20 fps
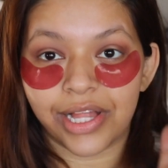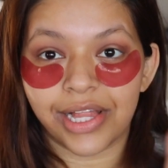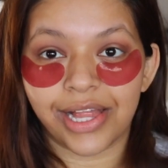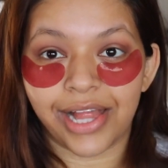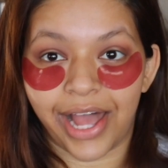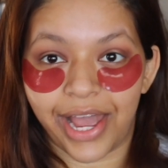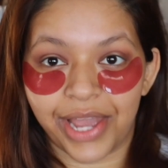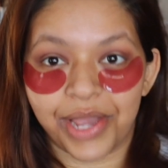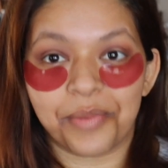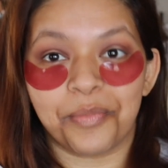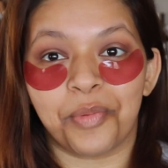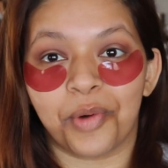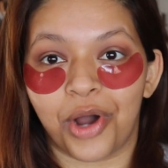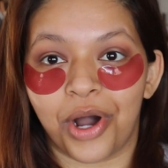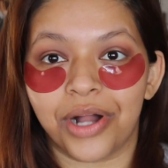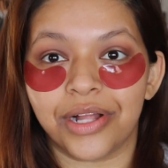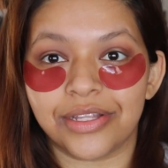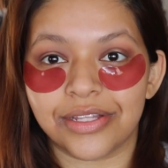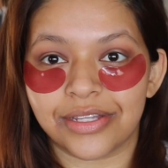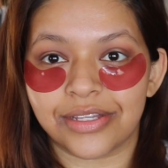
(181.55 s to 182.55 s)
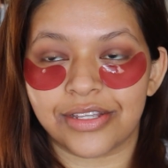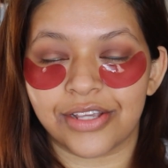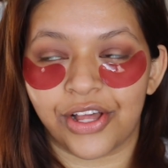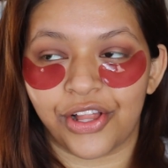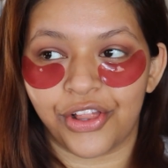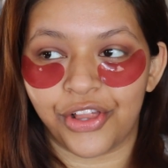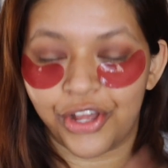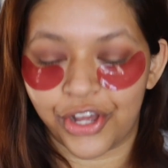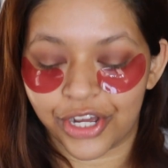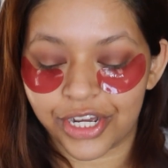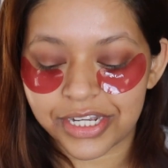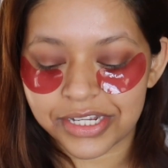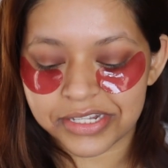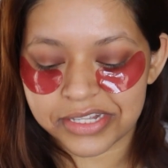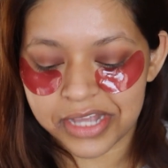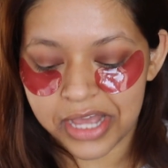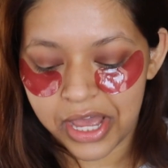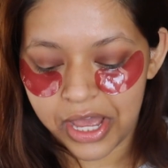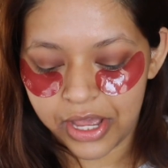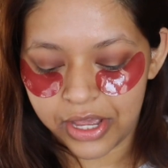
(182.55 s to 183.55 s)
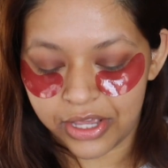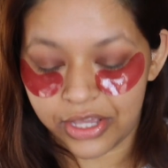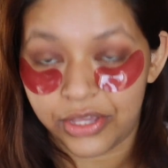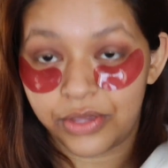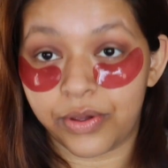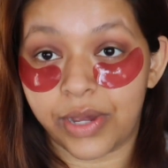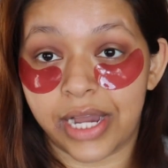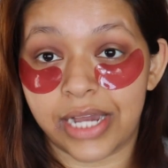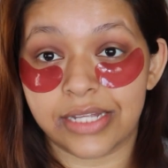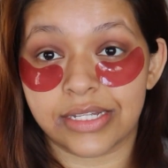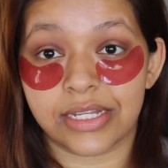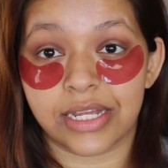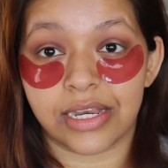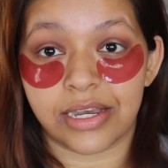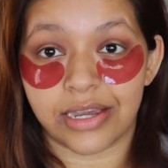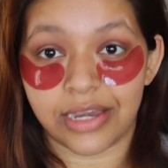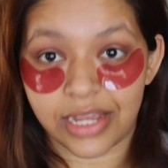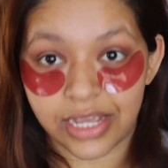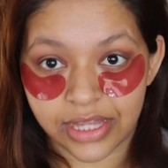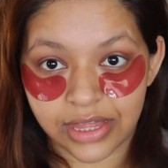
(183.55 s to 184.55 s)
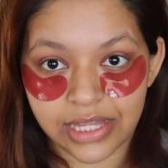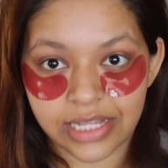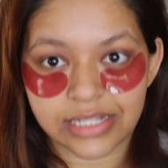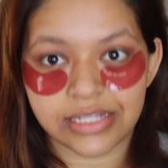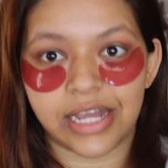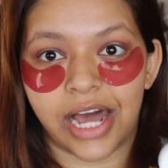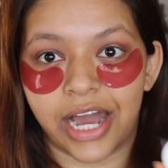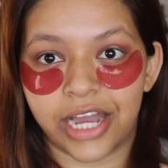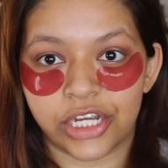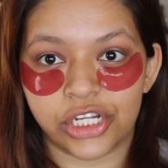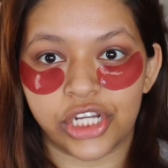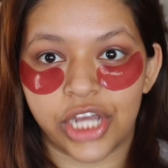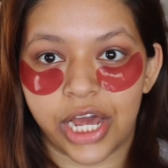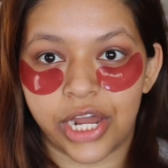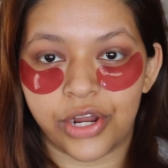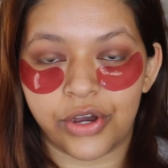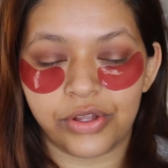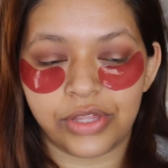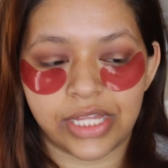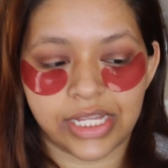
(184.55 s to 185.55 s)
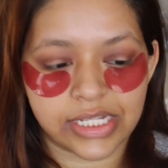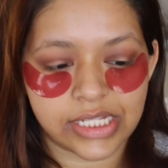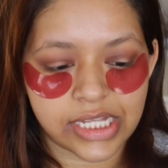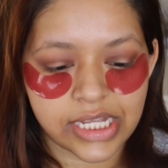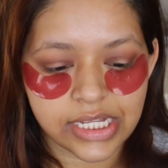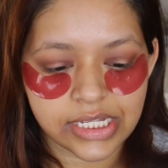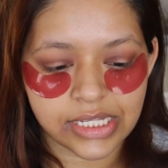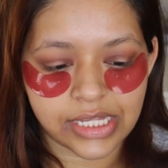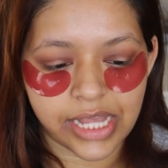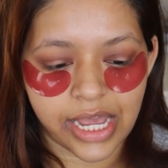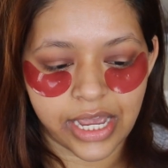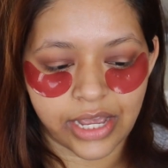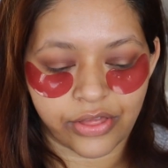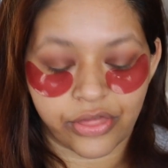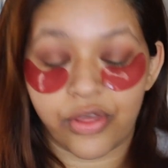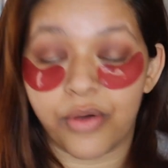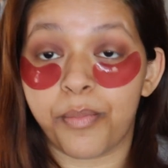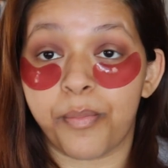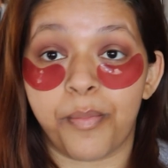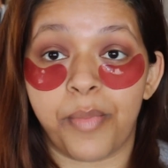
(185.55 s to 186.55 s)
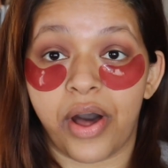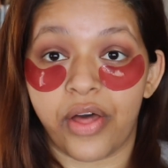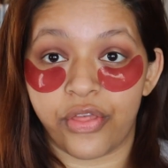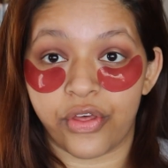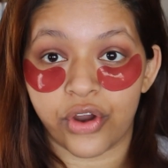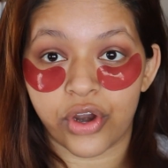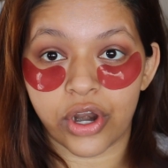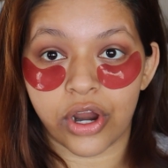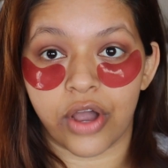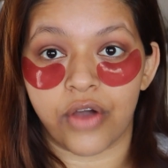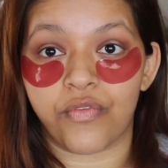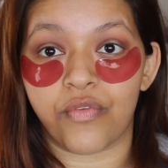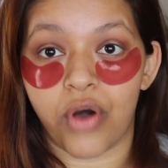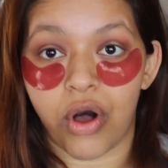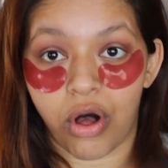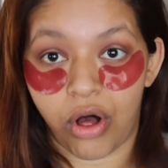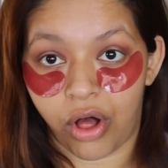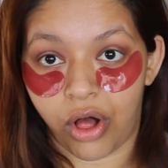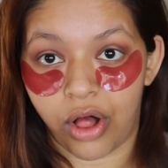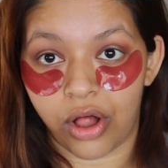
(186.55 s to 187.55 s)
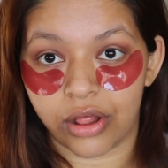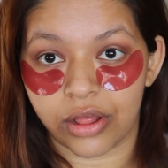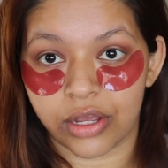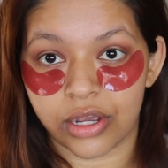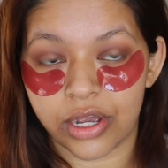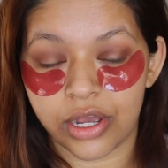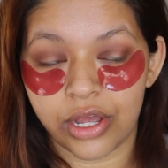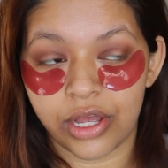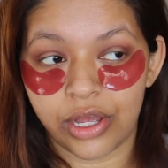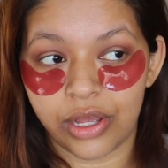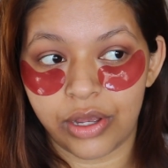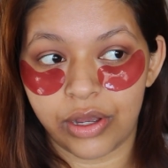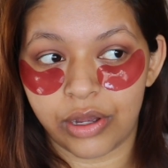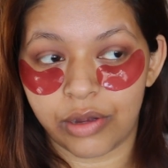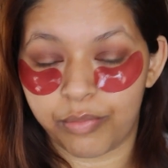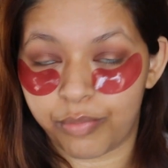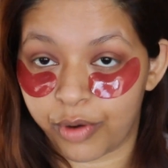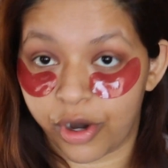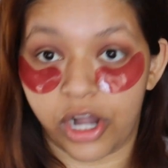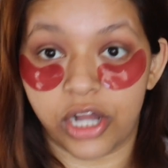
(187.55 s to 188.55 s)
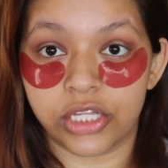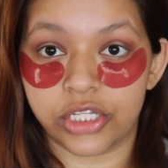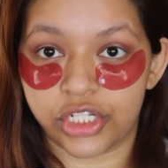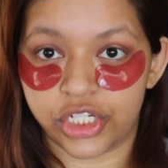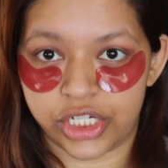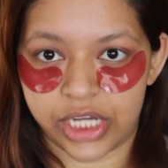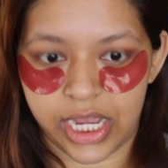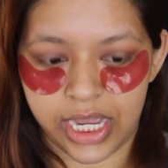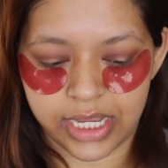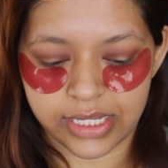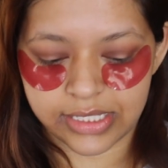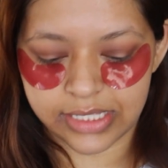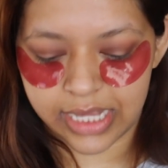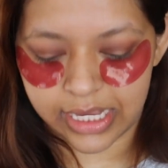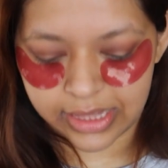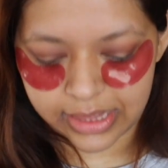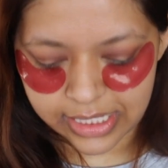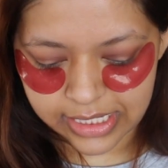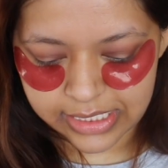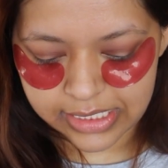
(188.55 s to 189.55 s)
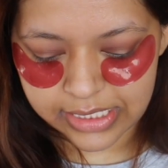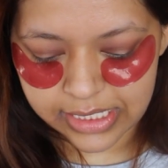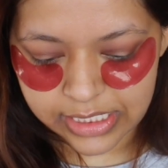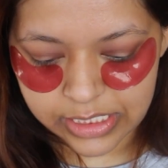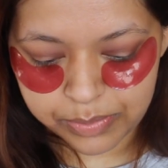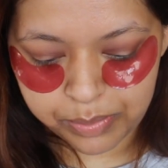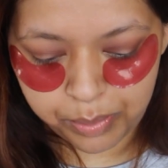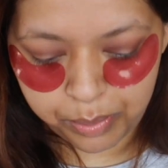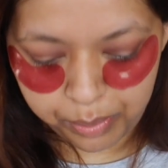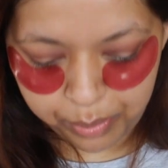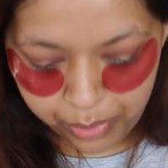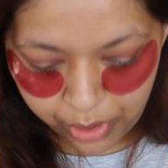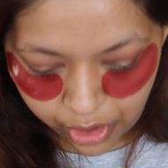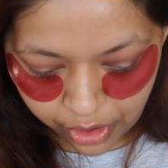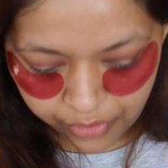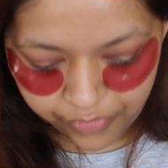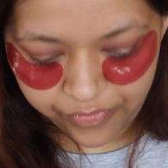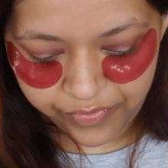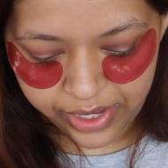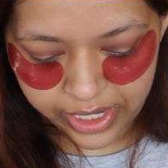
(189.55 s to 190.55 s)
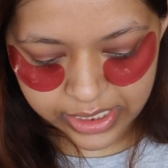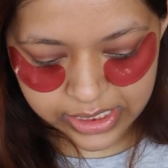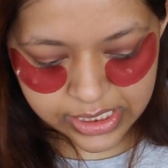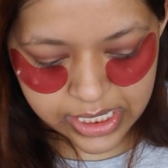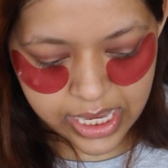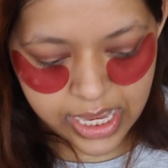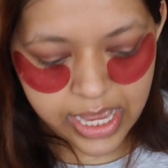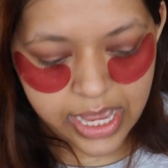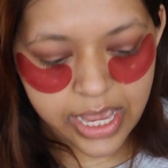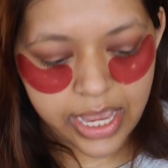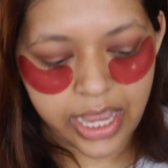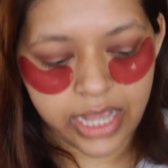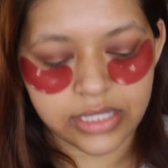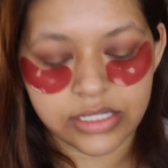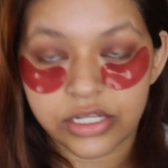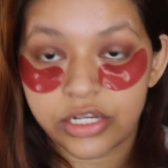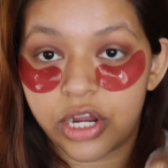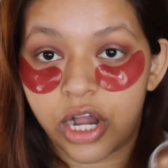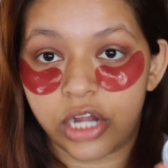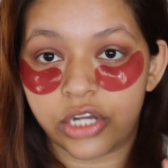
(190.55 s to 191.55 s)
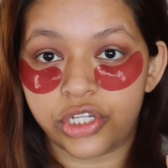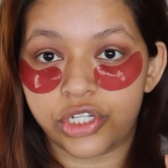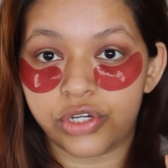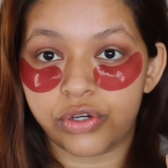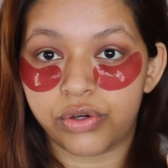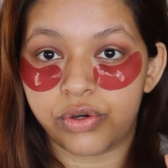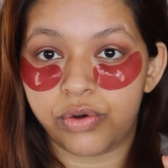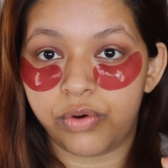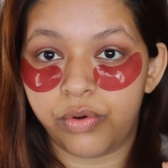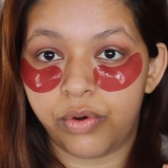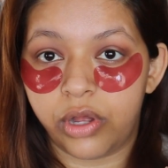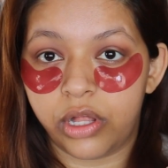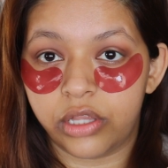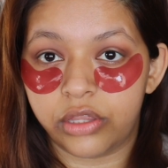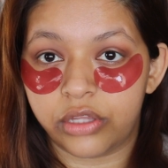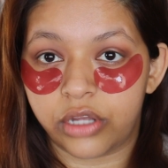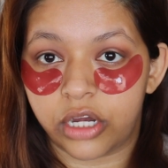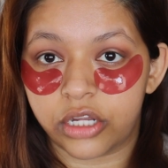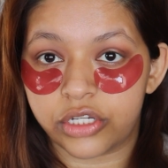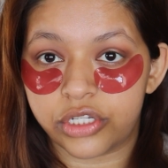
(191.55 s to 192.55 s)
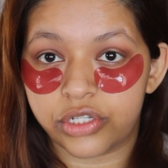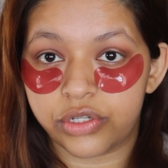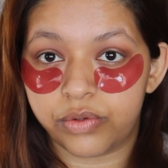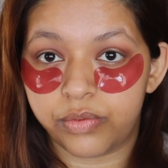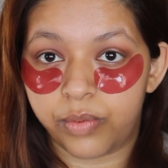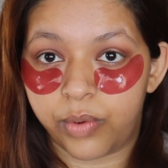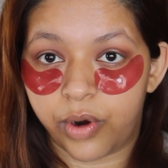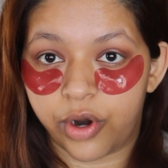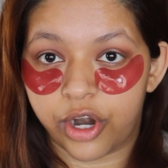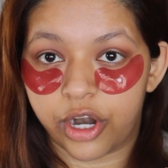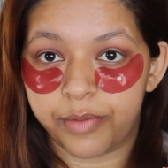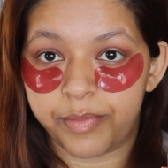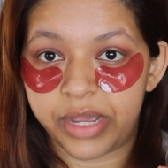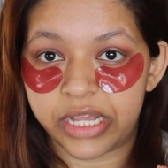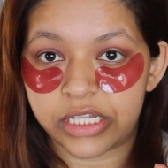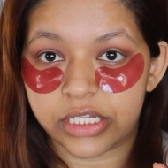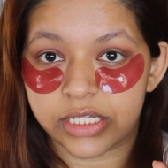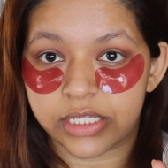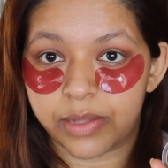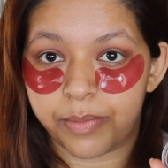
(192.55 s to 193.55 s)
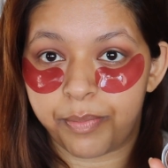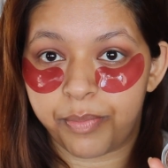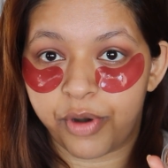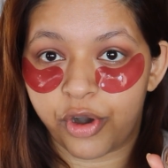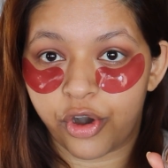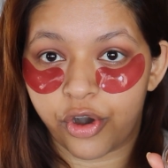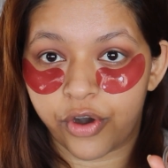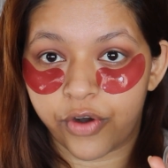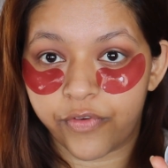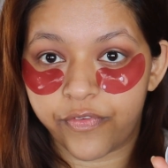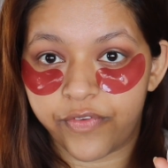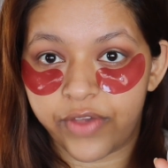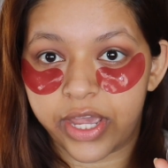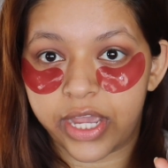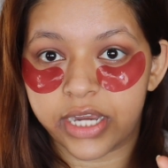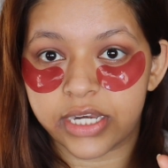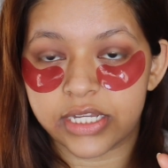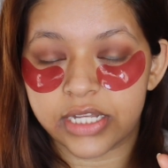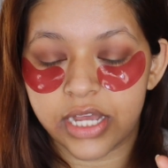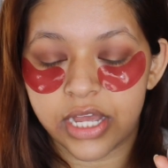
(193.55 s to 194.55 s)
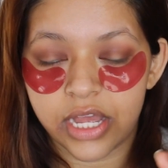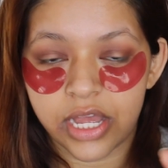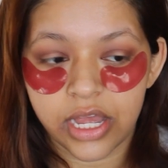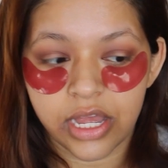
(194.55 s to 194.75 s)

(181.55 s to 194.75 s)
like bronzed looks, you guys need this eyeshadow. This is like the mother of all bronze shades. Like this is perfect. It's not too cool, not too warm. It's the perfect